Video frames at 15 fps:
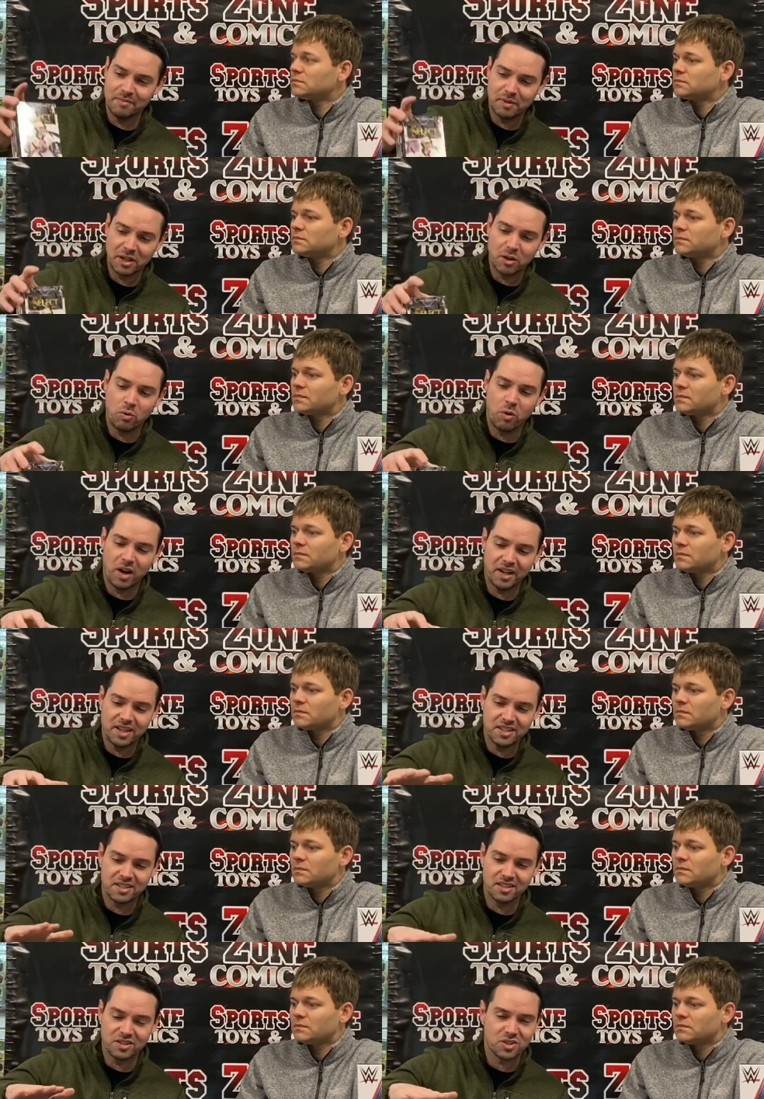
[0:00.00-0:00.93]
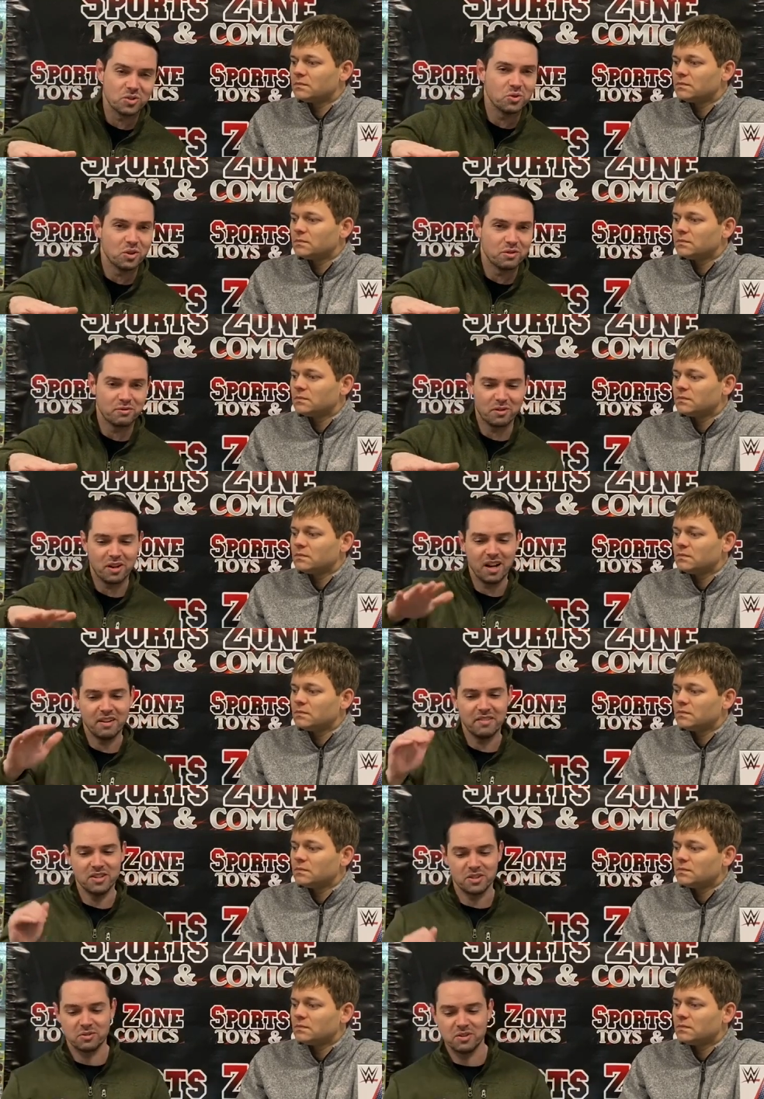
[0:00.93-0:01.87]
Speaker 1: limited quantities in the store for
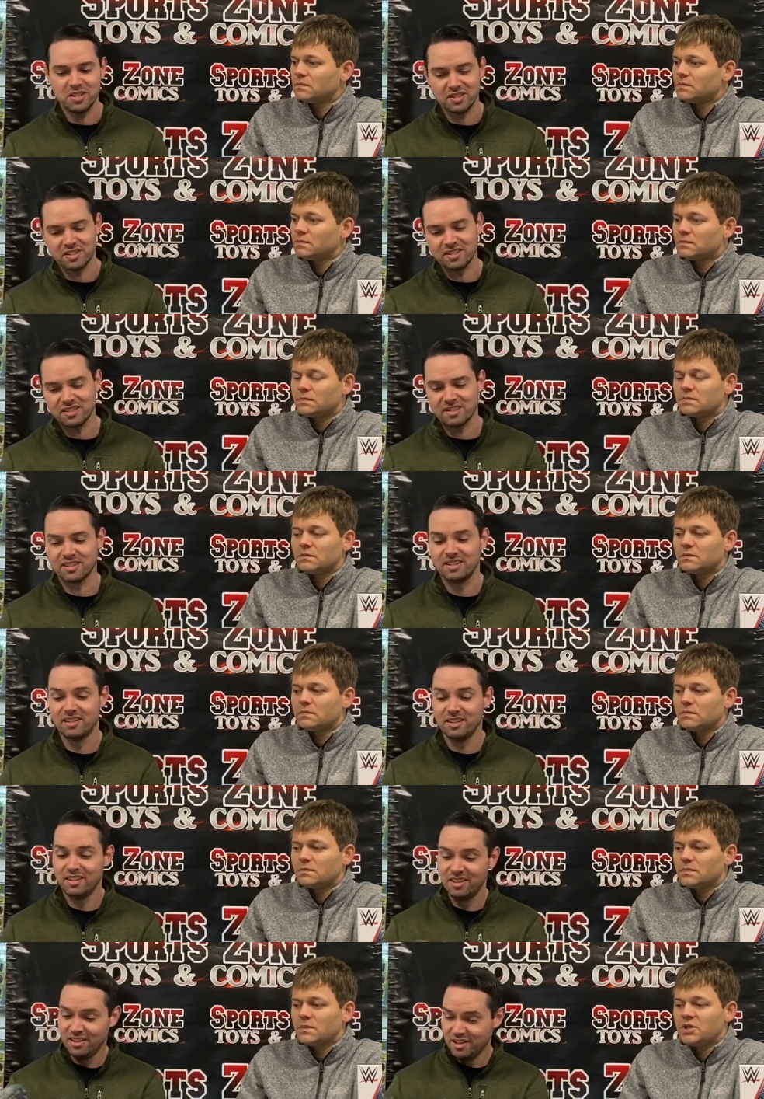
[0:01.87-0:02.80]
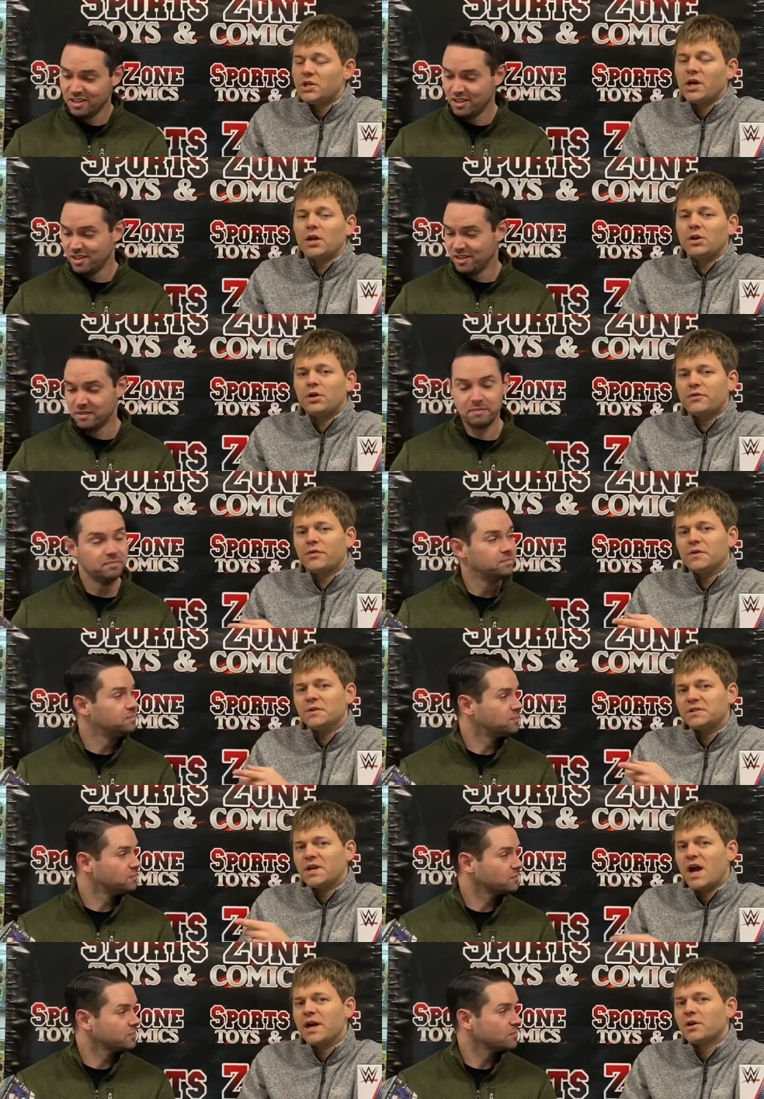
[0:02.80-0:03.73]
obvious reasons. And you
Speaker 2: got to look for
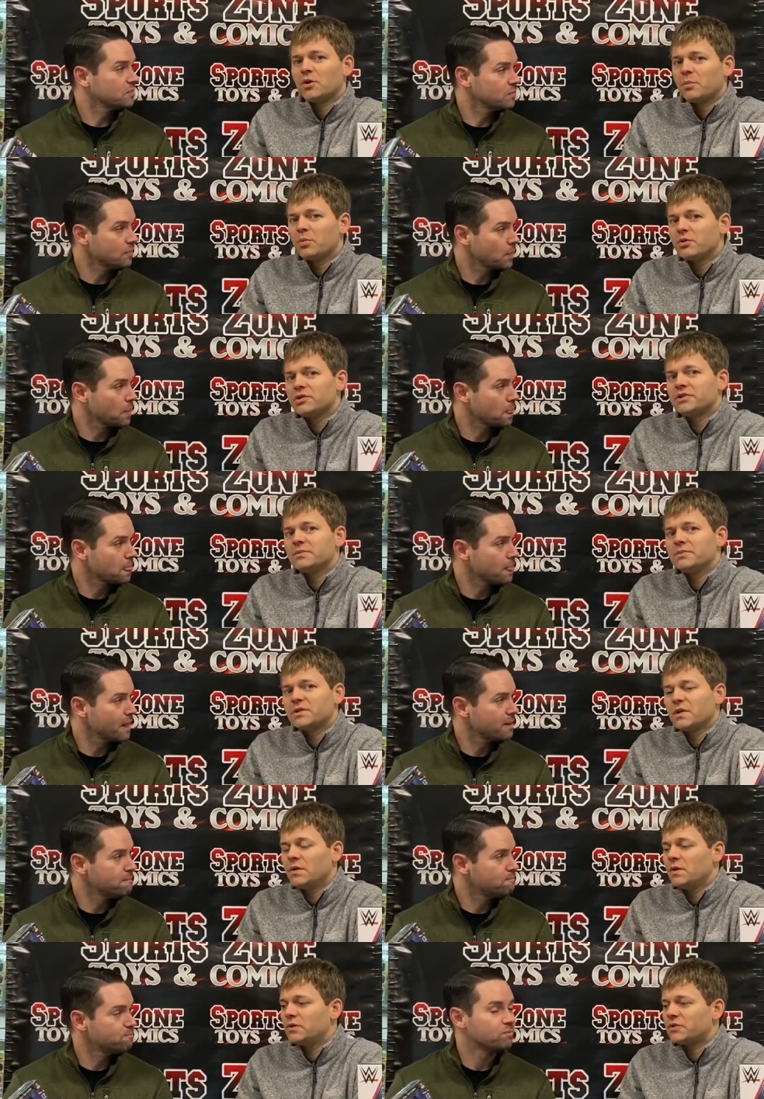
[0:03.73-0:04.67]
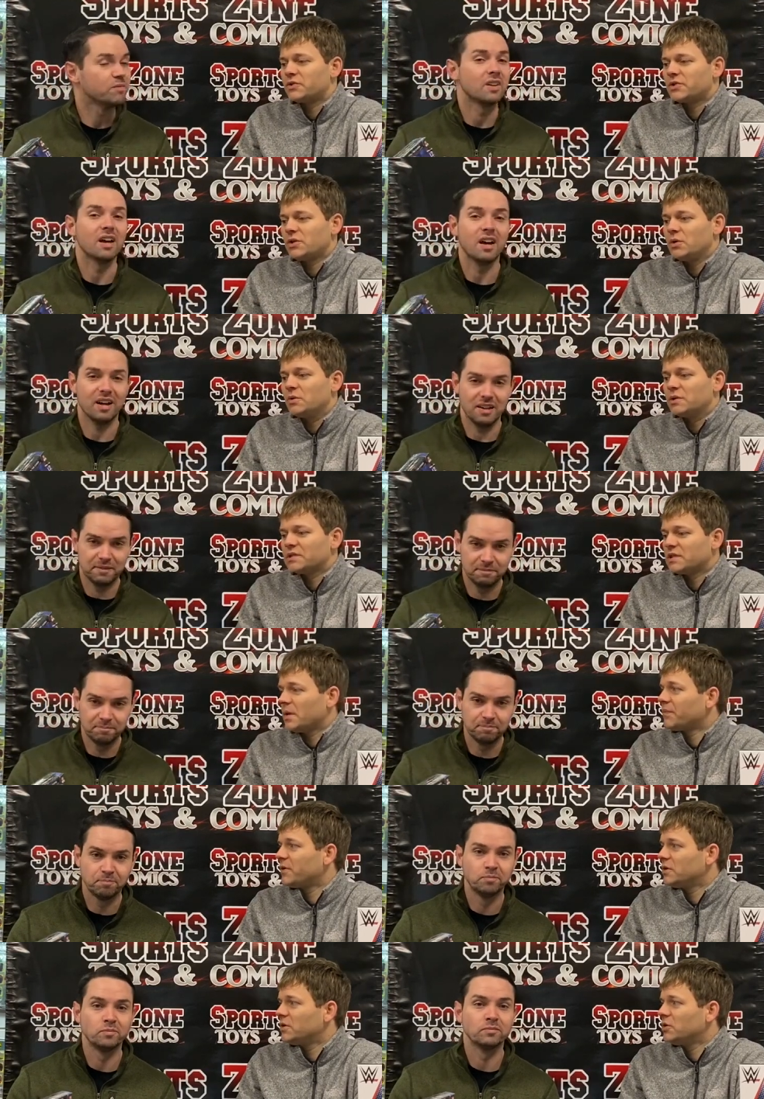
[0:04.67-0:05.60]
the tiger prisms in those too. Yeah. It's
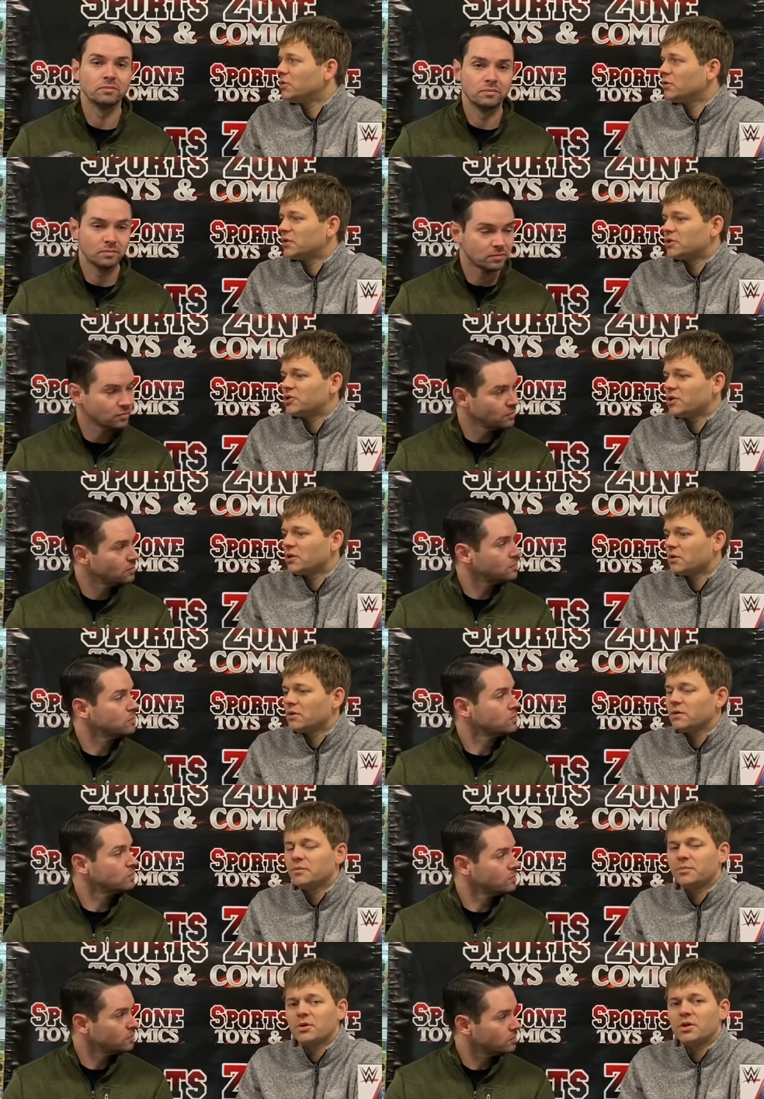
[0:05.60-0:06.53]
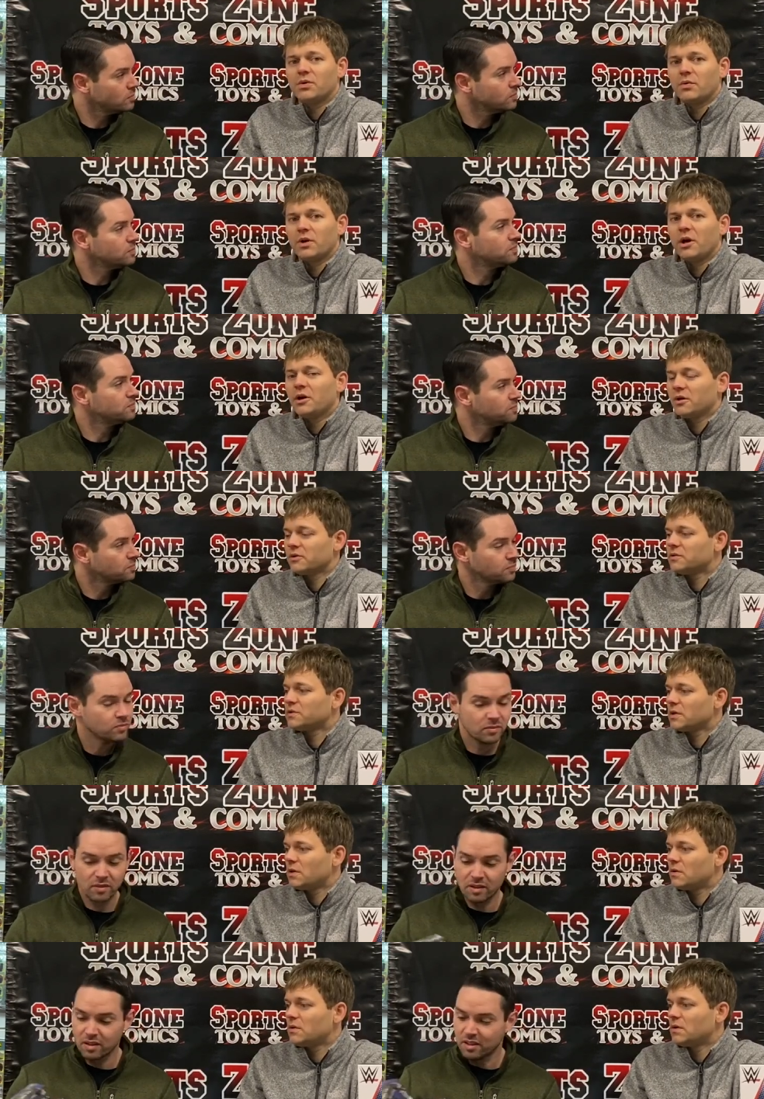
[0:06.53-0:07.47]
something new this year and pretty rare.
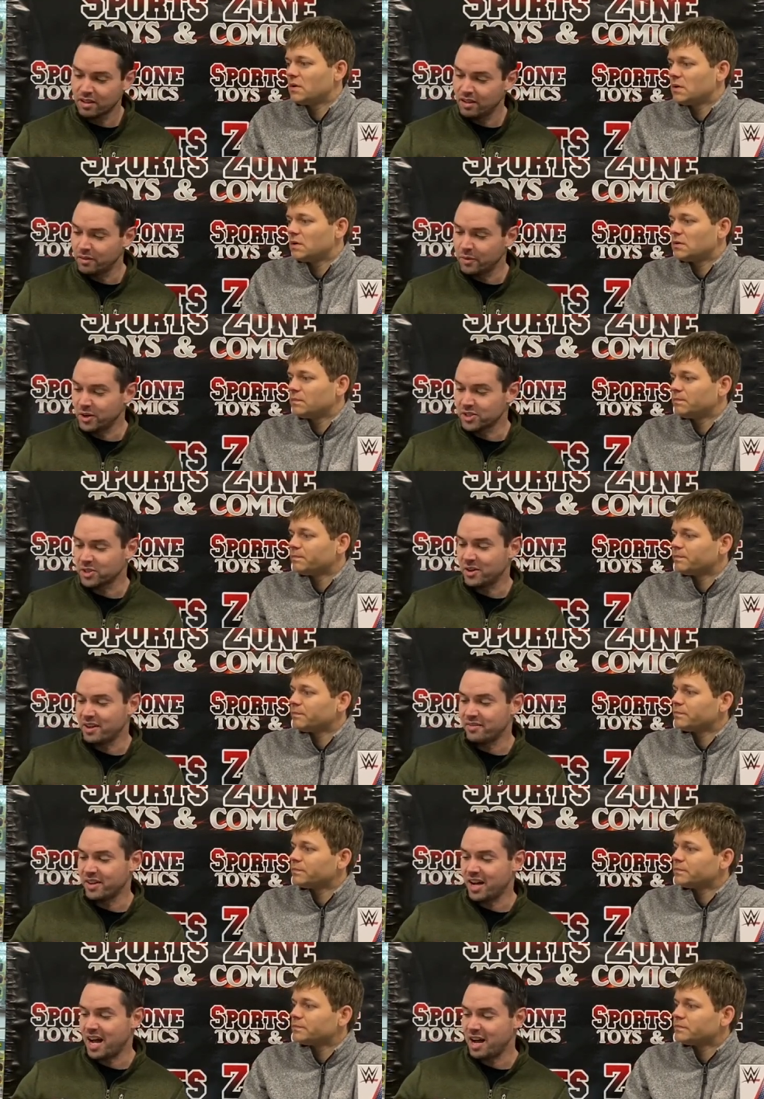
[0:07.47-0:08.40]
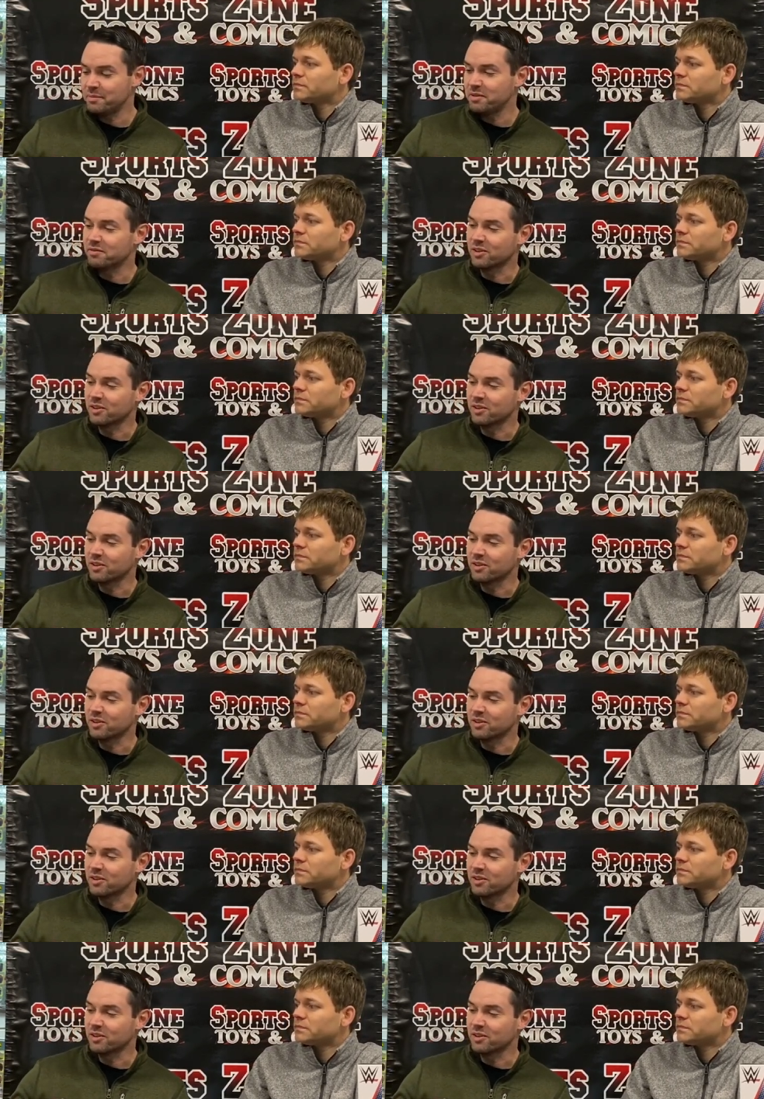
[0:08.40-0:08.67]
So.
Speaker 1: And we also have the hobby